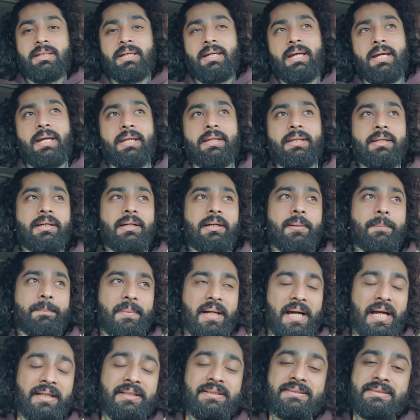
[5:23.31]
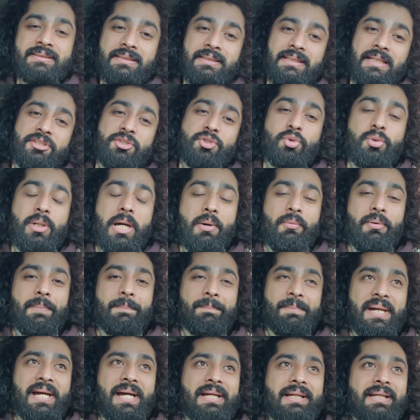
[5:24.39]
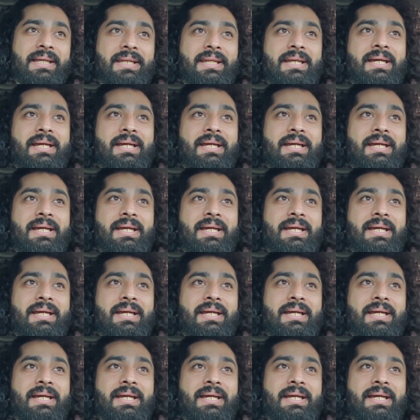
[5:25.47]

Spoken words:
And I could see that too. I went back and